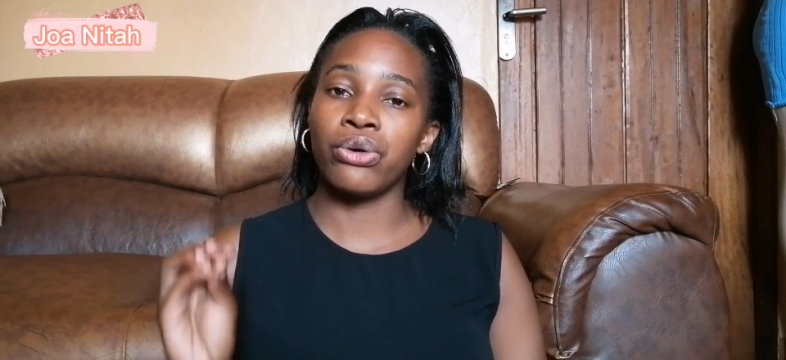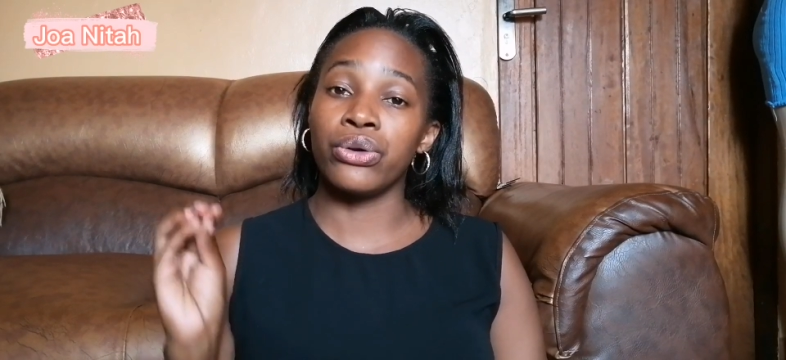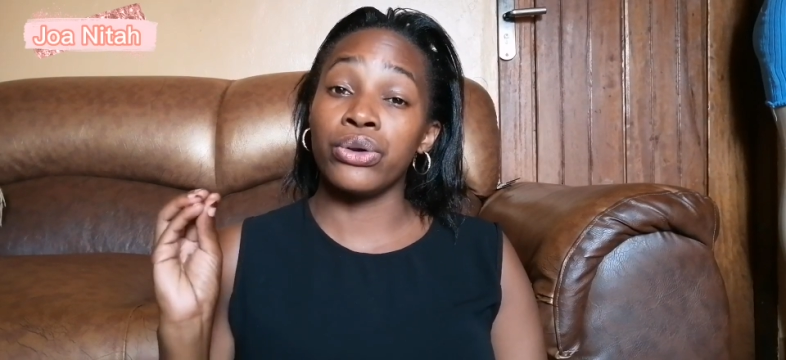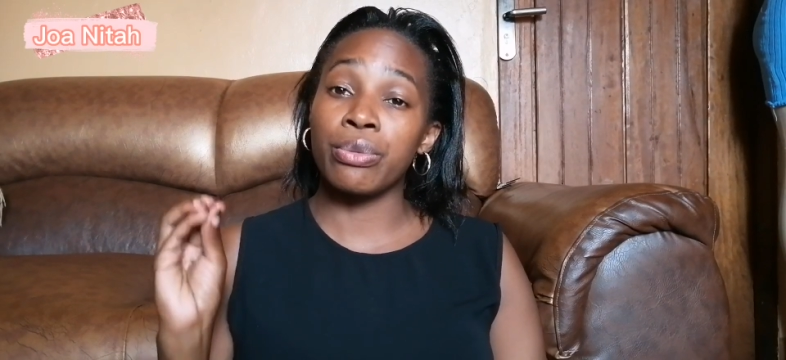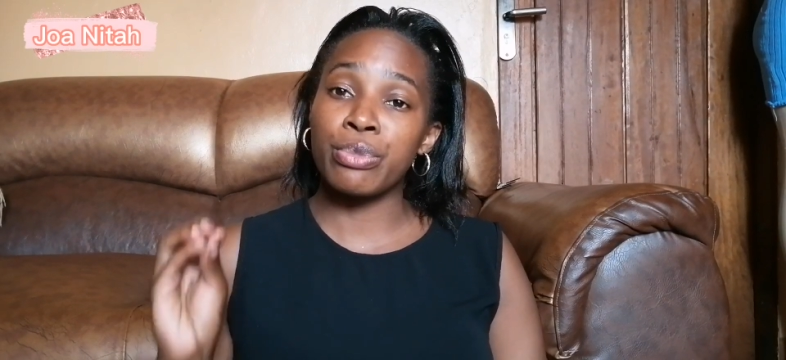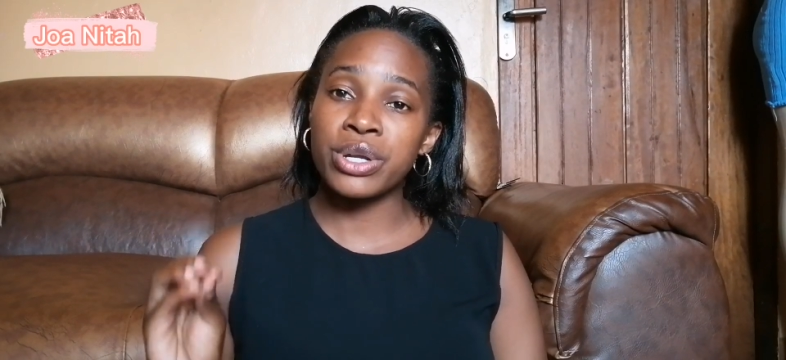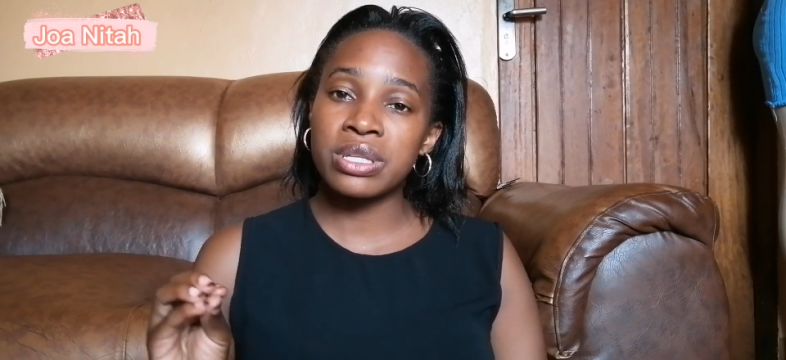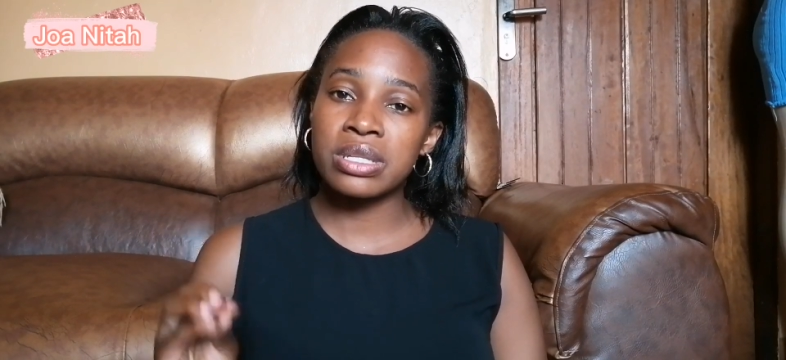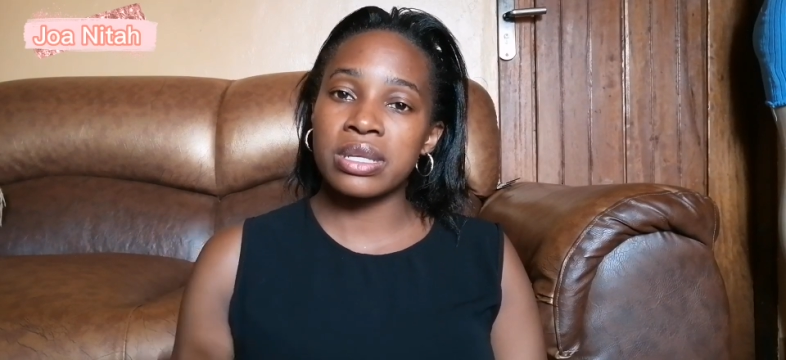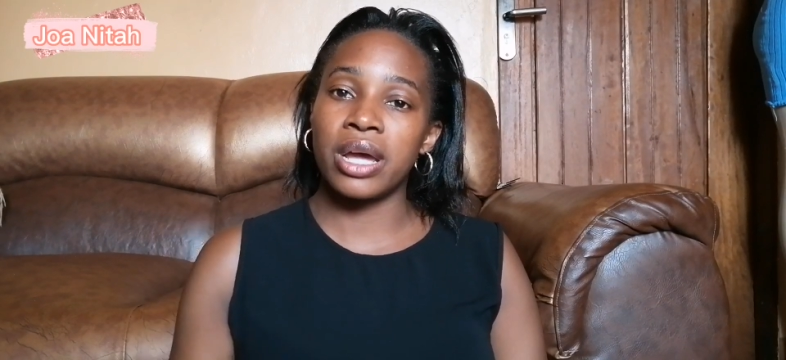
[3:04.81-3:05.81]
on your
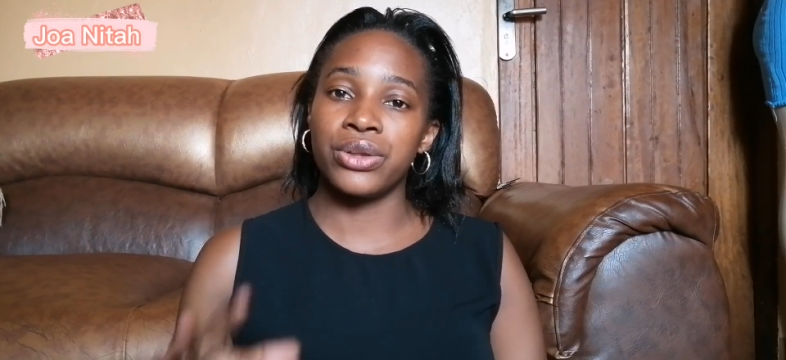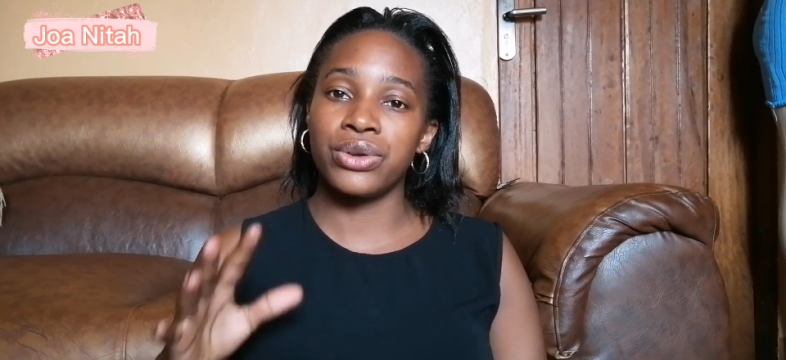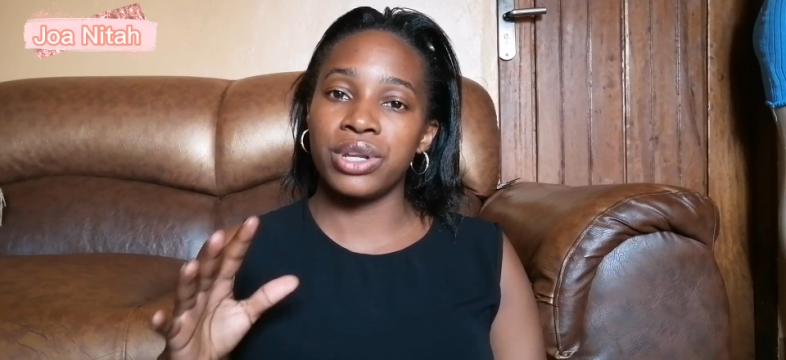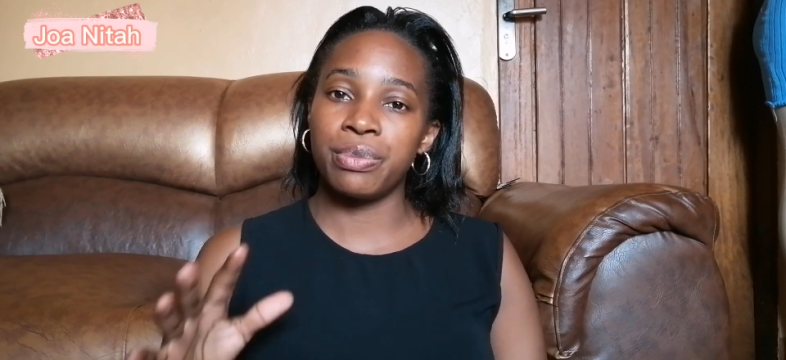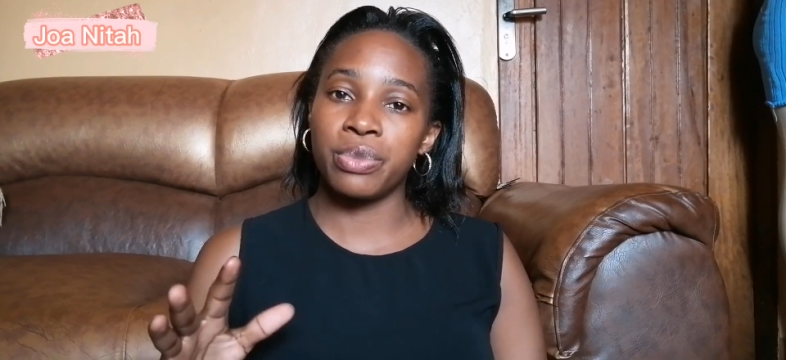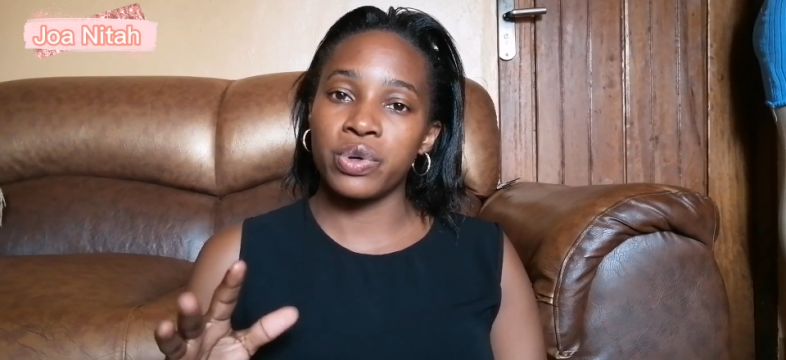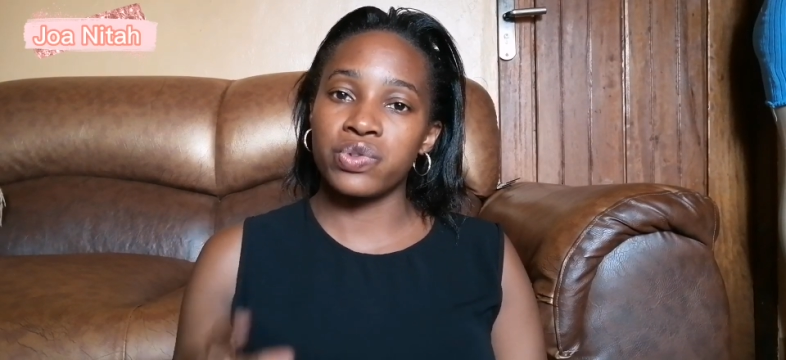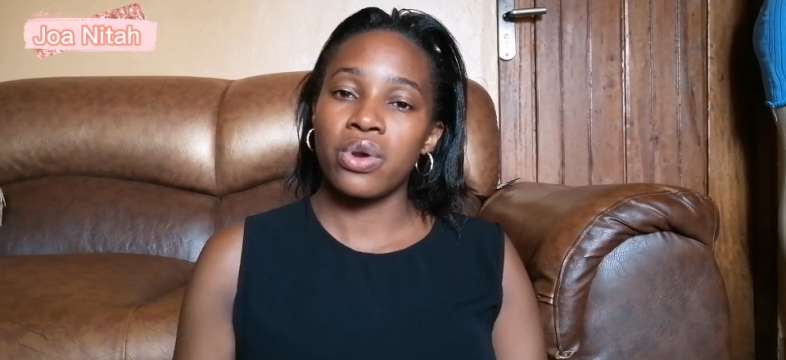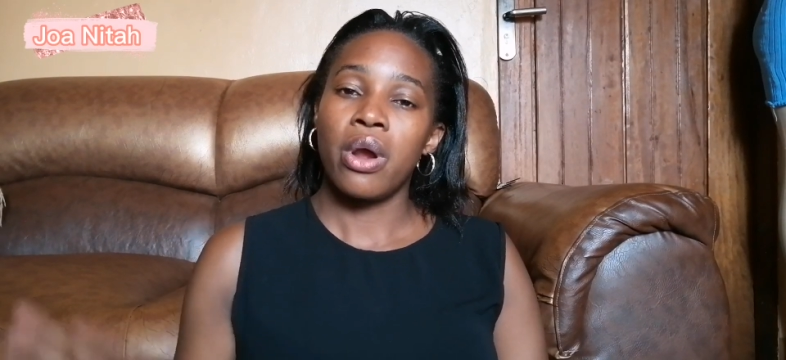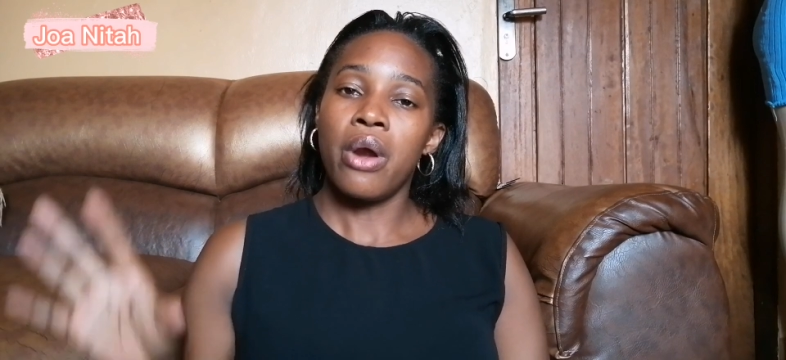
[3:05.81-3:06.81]
breasts and your nipples.